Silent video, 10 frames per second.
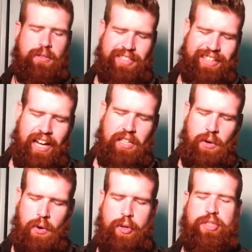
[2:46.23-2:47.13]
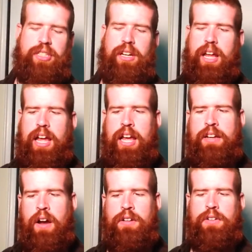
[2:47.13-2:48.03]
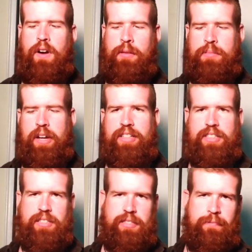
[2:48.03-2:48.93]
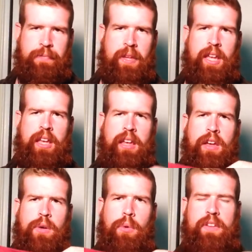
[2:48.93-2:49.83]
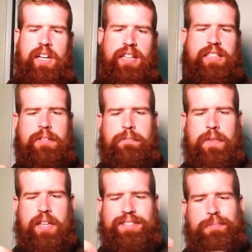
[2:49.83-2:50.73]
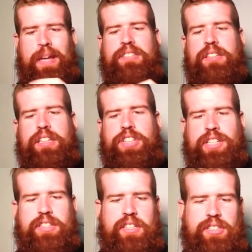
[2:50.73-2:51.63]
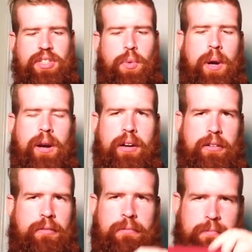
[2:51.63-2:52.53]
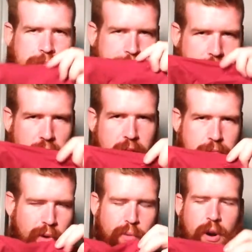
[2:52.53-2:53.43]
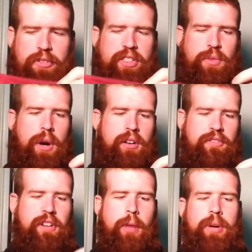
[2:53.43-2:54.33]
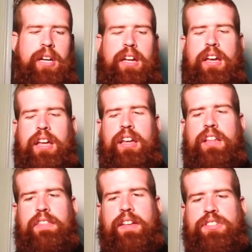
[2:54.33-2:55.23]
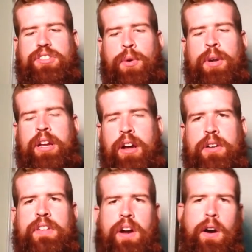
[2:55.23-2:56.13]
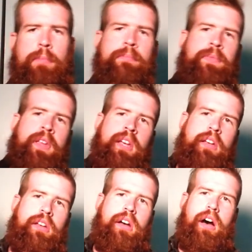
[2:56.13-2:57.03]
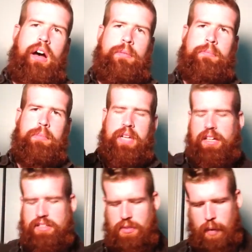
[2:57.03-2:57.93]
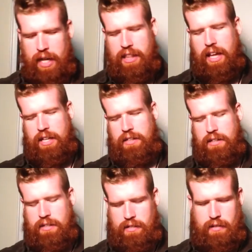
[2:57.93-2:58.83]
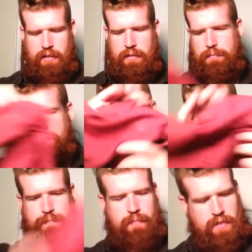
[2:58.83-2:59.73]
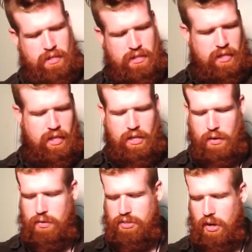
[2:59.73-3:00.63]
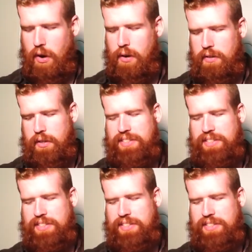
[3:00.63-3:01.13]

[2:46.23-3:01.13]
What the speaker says: side gores and underarm gussets. Well, the gusset is basically just this square, or roughly square, of fabric that's sewn in under the arm, because the way that the kirtles are, they're